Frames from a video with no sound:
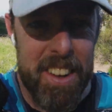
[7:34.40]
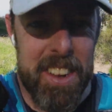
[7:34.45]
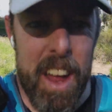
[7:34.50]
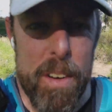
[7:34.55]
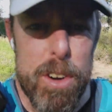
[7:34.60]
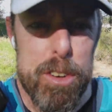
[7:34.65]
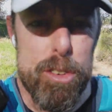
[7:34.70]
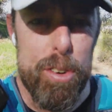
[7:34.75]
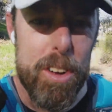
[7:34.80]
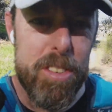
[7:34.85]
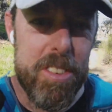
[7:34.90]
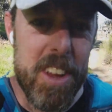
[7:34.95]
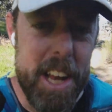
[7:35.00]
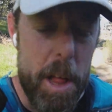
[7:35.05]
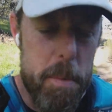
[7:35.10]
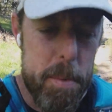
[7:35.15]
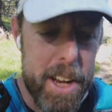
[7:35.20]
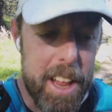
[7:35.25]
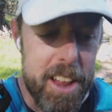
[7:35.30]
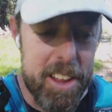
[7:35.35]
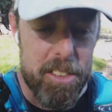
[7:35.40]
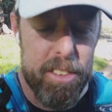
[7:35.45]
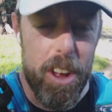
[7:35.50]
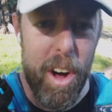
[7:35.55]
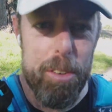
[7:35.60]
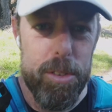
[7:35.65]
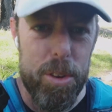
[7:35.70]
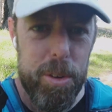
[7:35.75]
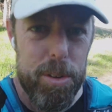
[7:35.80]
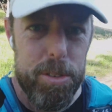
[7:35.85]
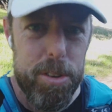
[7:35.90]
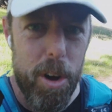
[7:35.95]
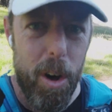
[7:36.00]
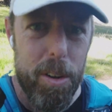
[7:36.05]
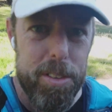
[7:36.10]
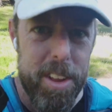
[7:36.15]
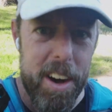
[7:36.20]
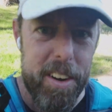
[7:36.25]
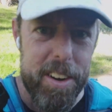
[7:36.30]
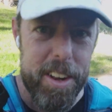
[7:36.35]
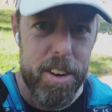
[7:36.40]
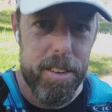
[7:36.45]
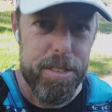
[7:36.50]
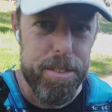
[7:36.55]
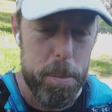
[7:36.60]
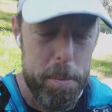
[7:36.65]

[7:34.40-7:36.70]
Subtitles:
Never trust anybody that tells you it's all downhill